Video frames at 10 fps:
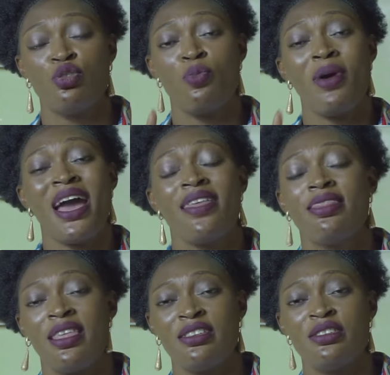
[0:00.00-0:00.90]
You buy
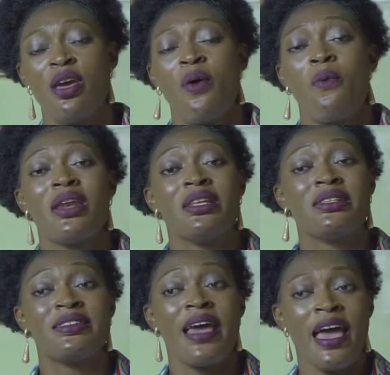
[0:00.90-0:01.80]
things when it
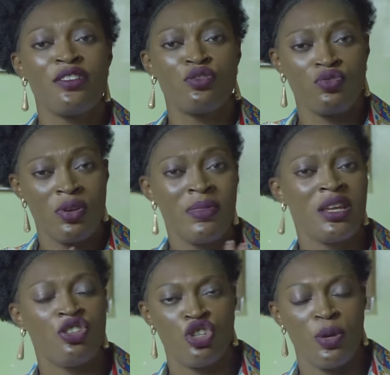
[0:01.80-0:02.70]
is
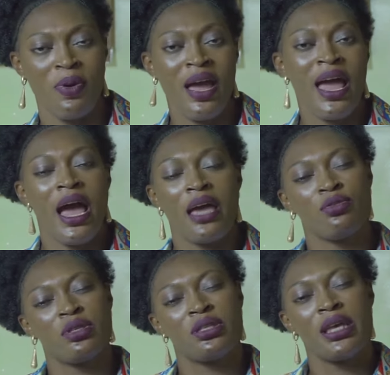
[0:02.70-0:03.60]
extremely cheap, and
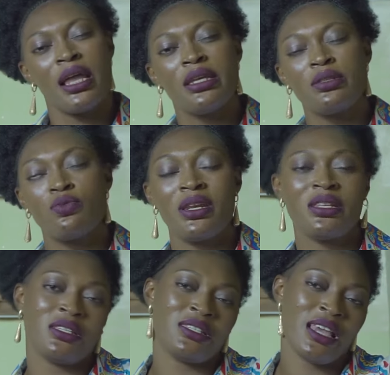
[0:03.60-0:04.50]
you sell it when
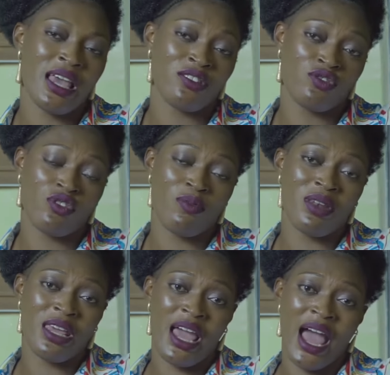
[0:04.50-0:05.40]
it is
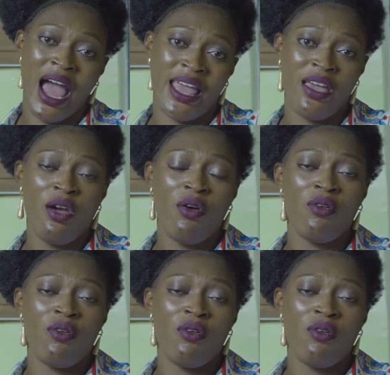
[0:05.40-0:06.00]
extremely high.